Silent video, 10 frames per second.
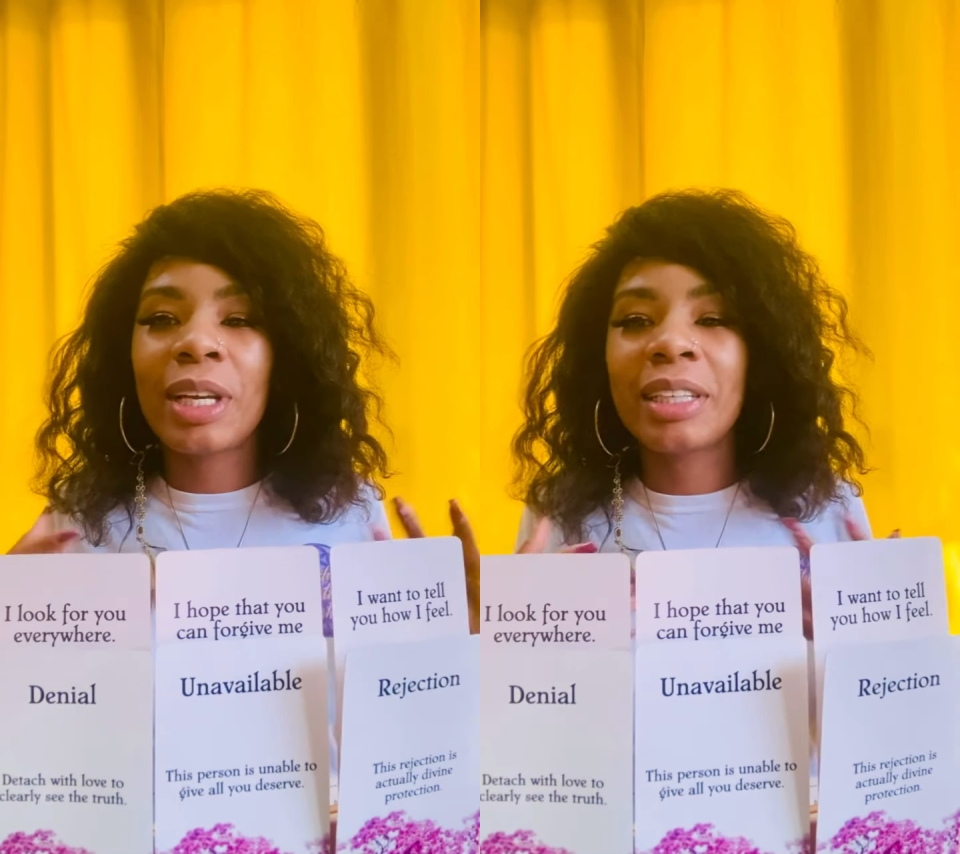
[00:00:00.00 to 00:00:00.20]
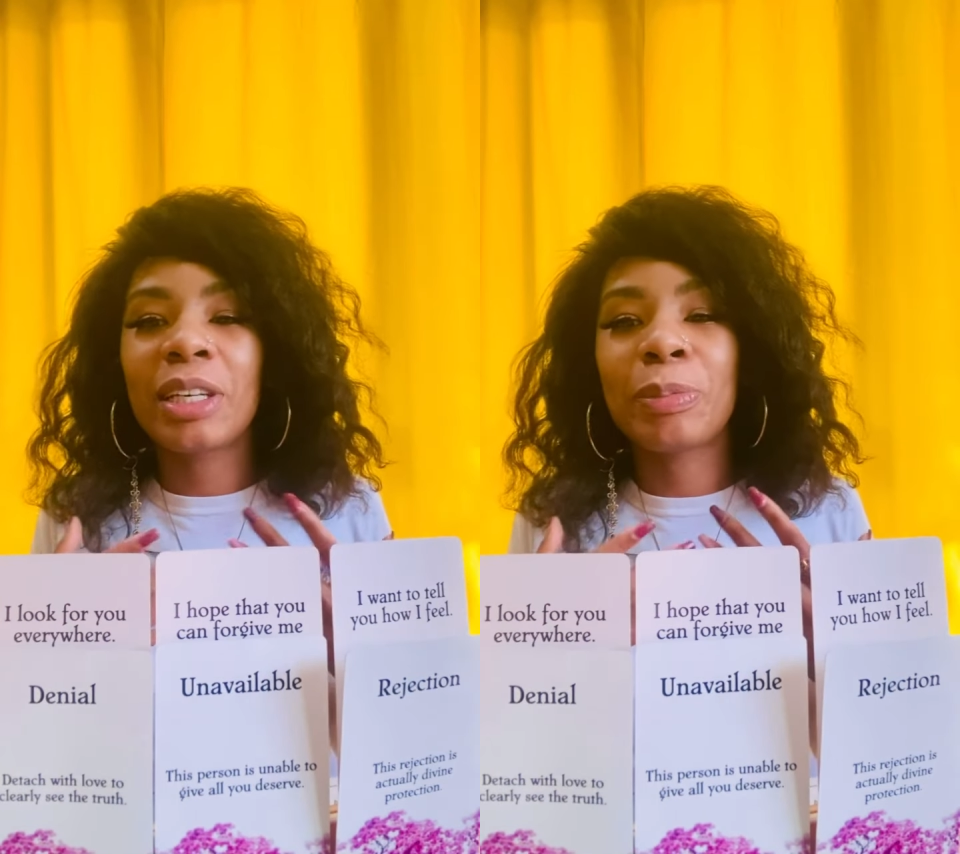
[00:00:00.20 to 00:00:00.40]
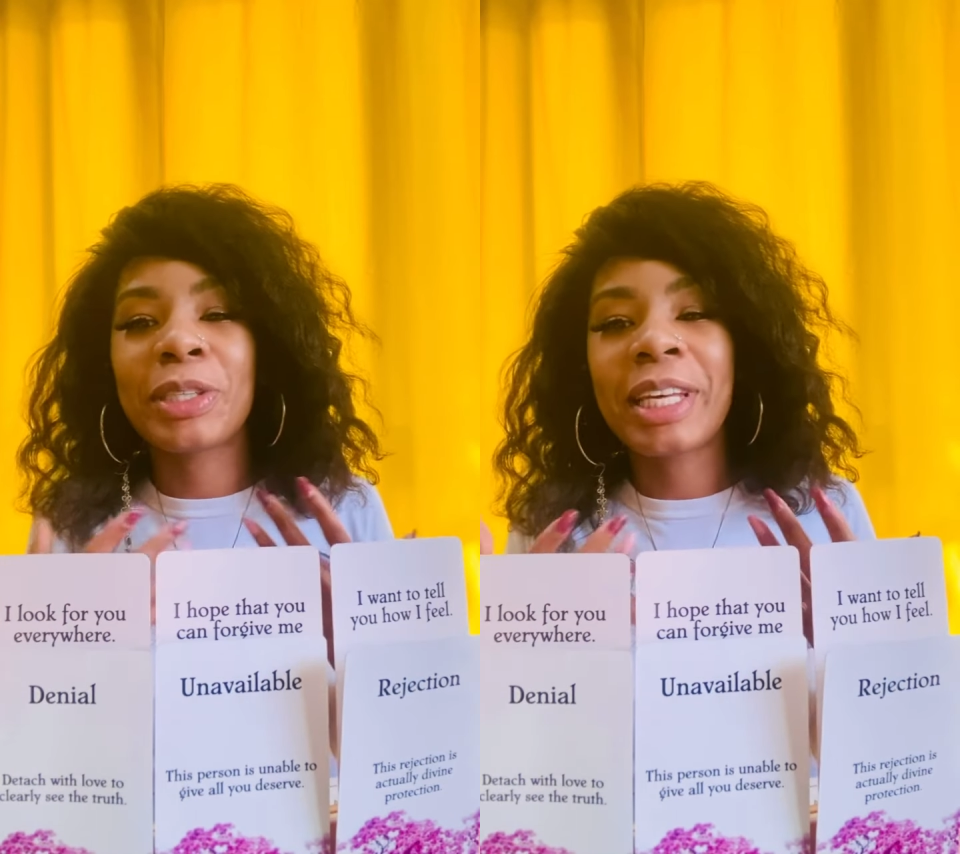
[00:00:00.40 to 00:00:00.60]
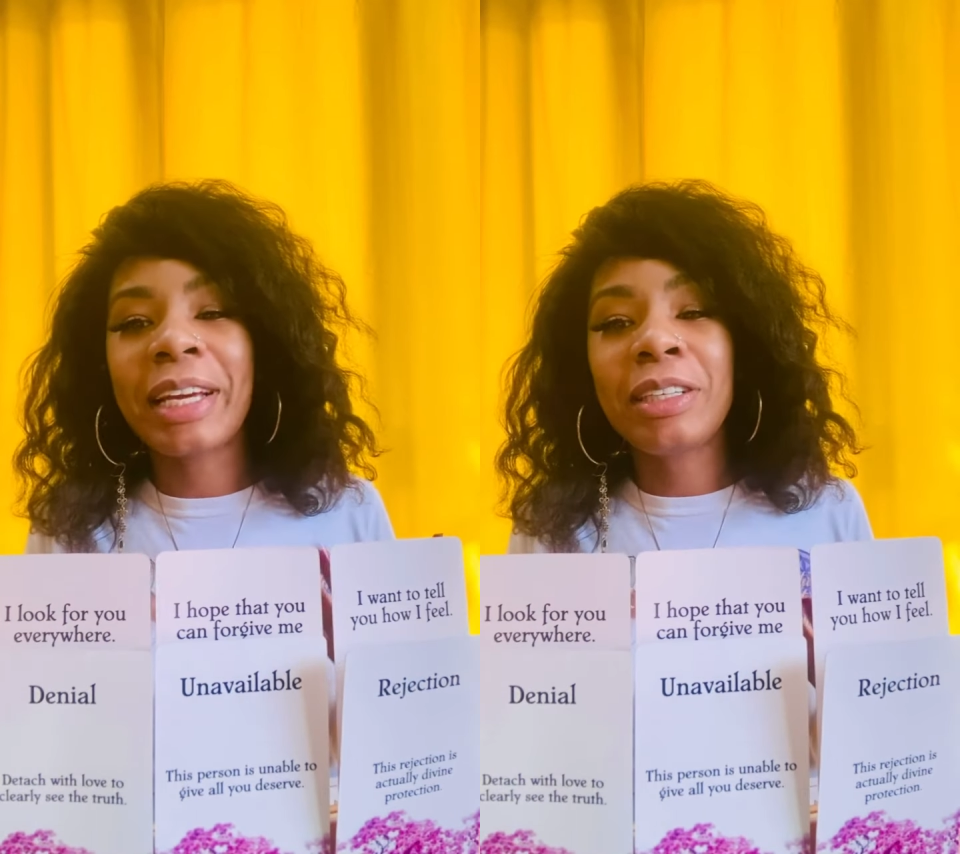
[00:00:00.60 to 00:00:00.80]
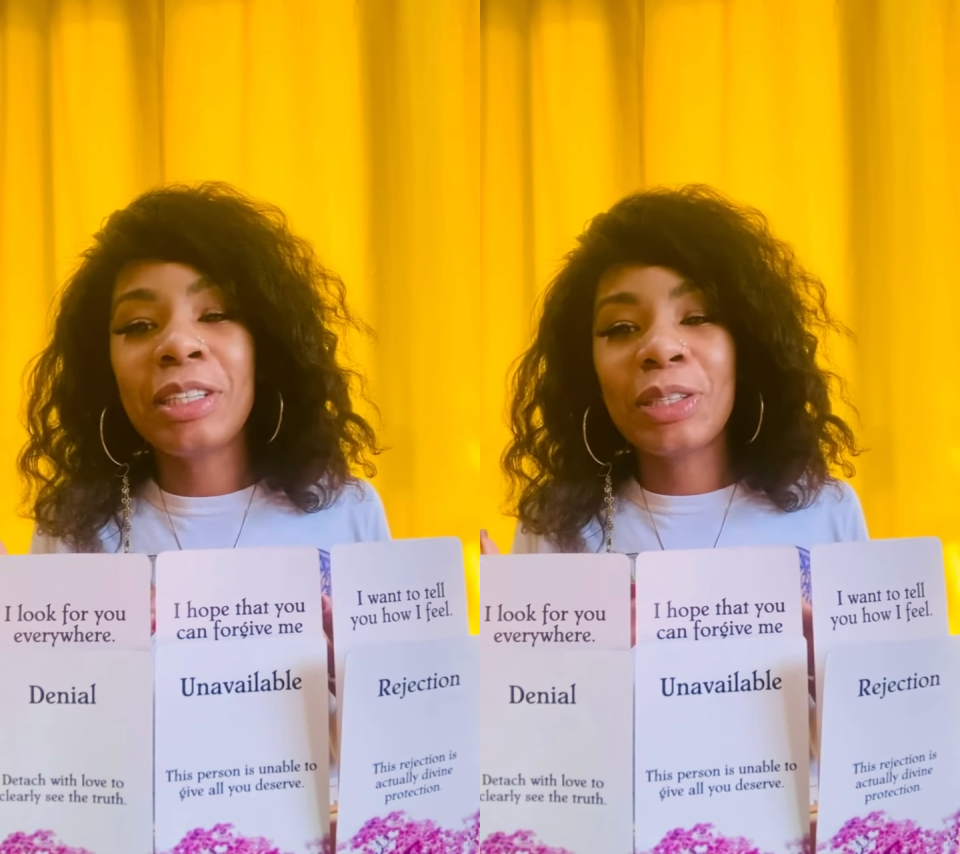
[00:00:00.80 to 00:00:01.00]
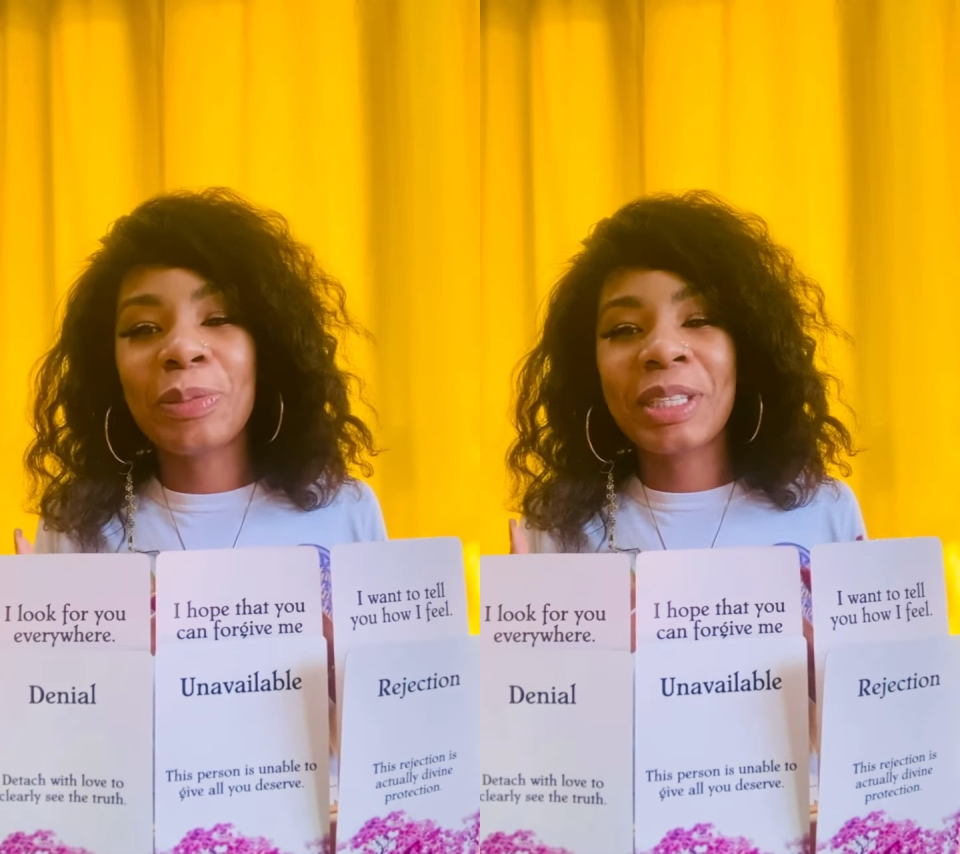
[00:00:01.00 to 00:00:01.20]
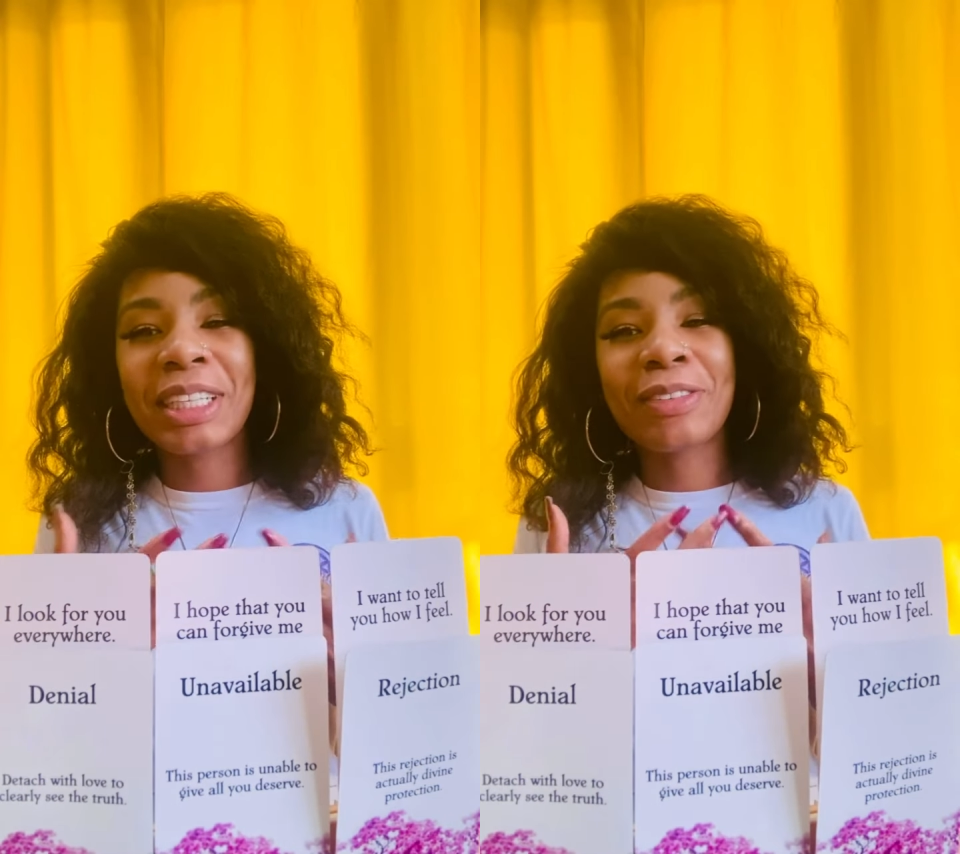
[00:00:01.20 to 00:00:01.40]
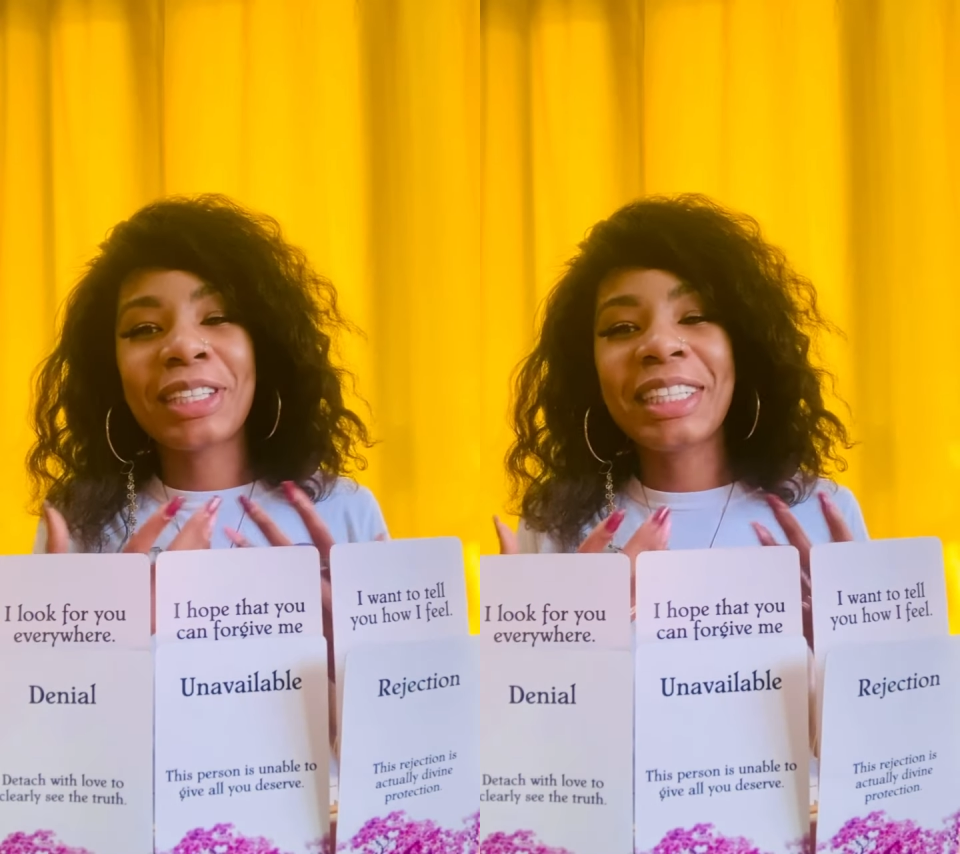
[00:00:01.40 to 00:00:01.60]
like they're protecting you, but
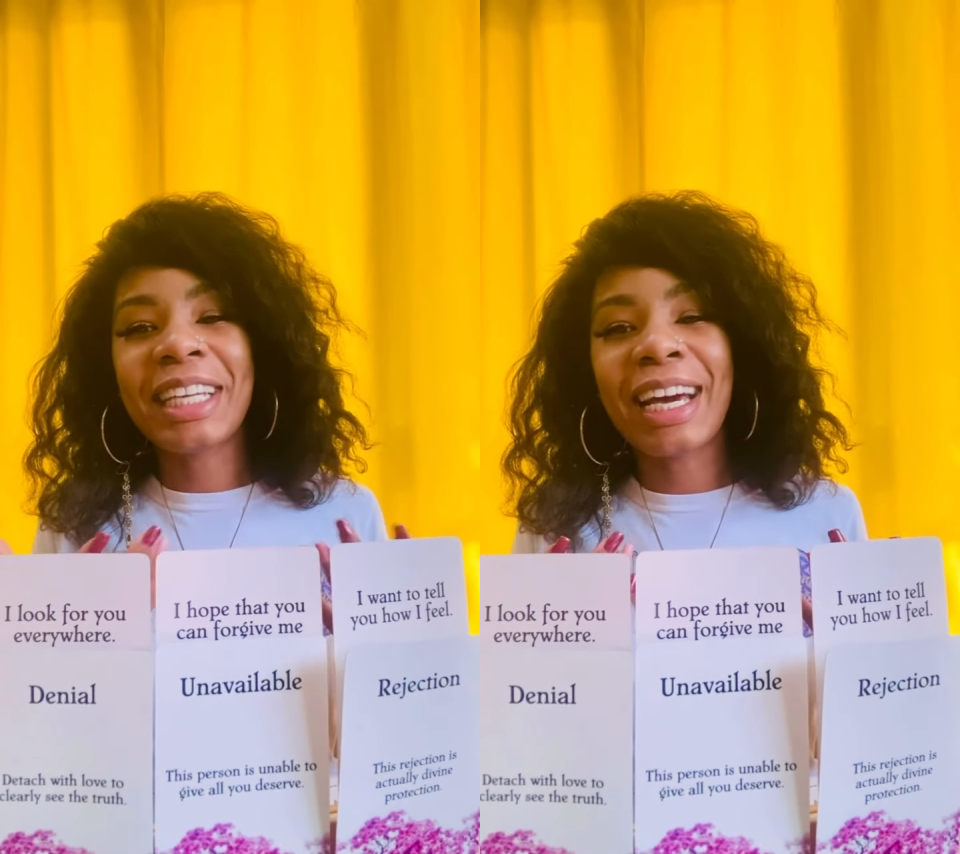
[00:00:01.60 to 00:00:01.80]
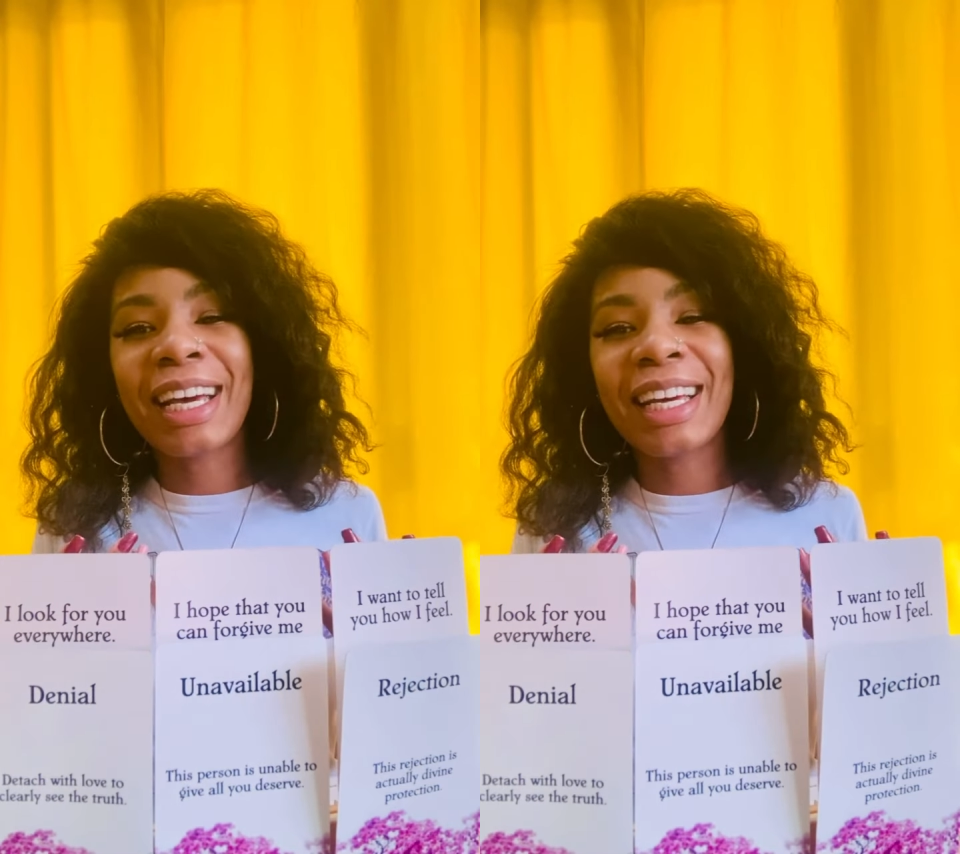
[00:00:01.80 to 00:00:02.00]
they're really not